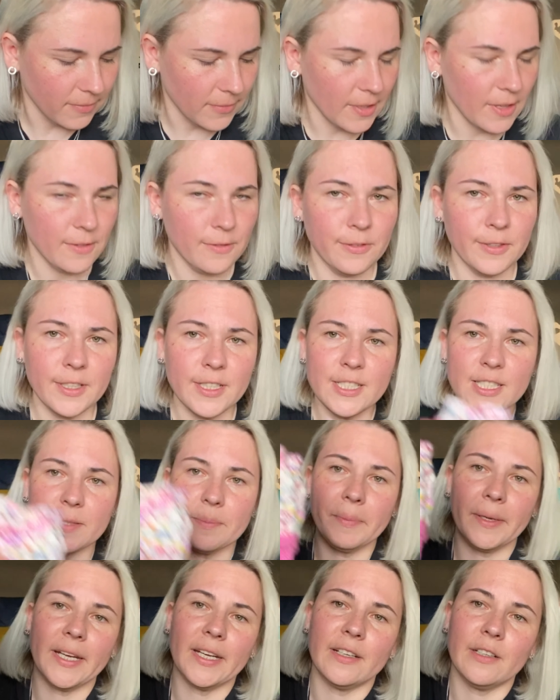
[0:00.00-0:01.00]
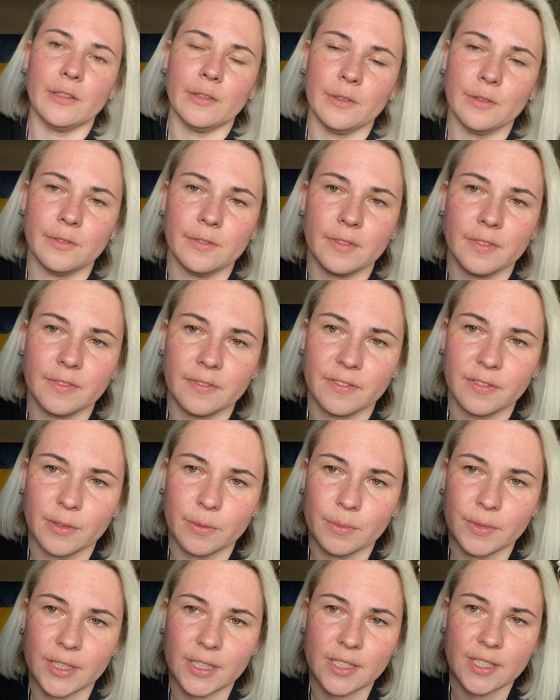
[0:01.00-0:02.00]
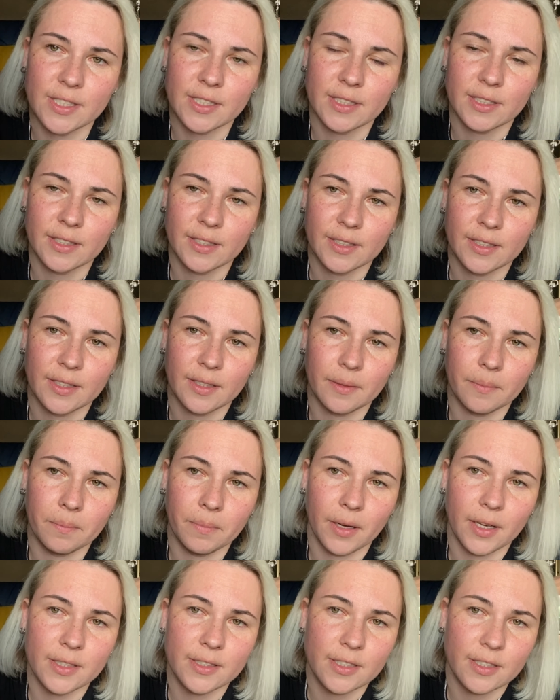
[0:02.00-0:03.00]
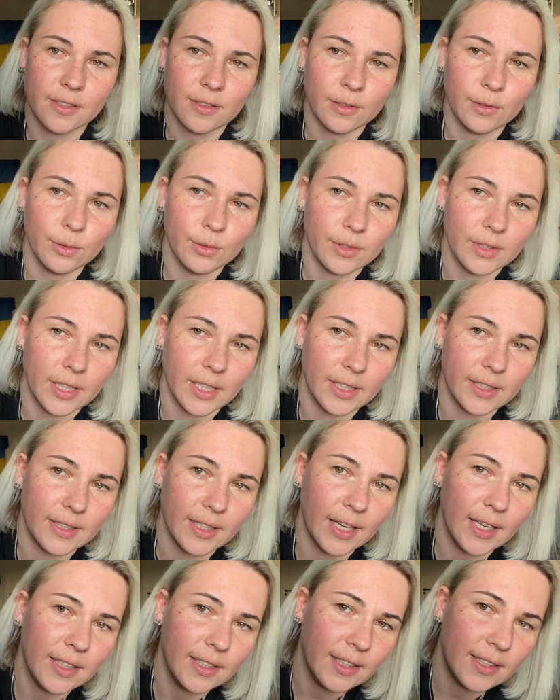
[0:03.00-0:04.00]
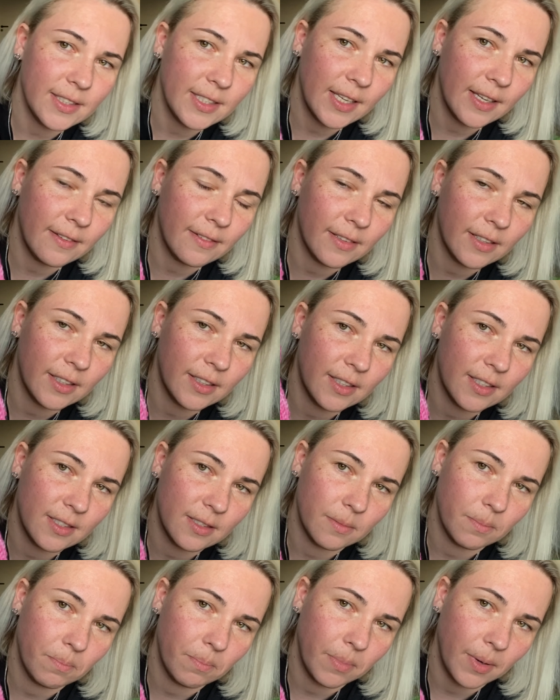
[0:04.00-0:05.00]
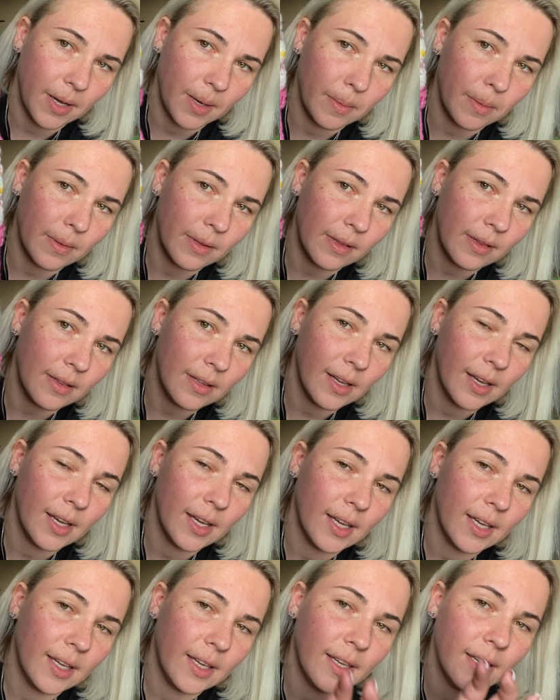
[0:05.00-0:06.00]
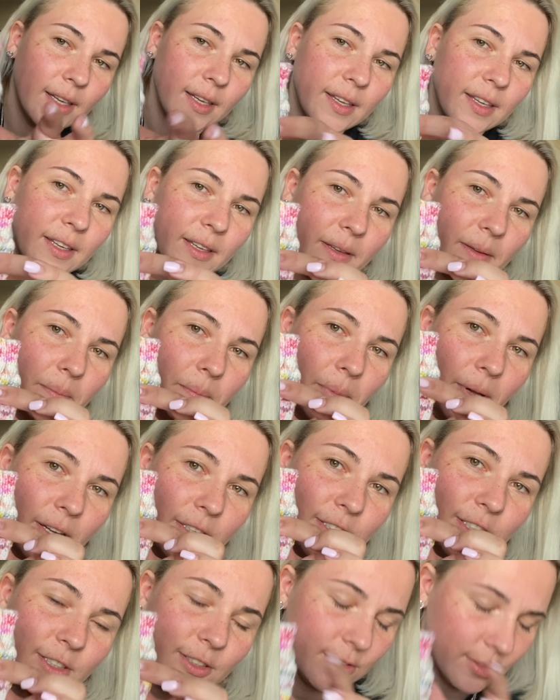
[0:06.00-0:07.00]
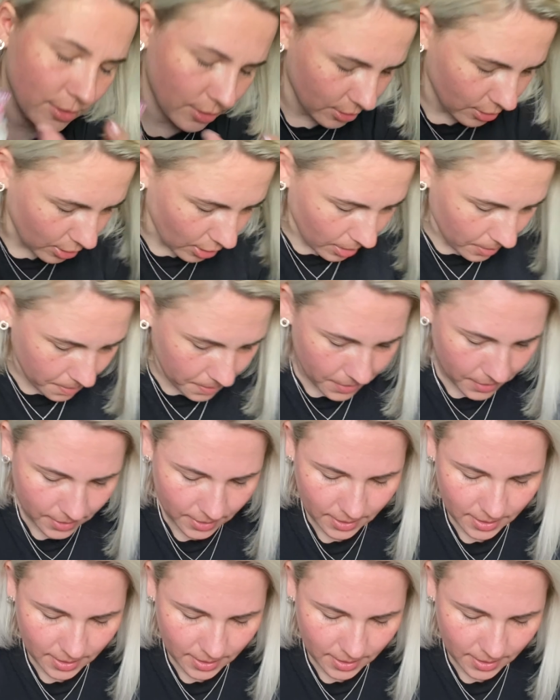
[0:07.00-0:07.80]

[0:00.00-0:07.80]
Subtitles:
First pair from this pattern look like that. It has like this bubble pattern on top.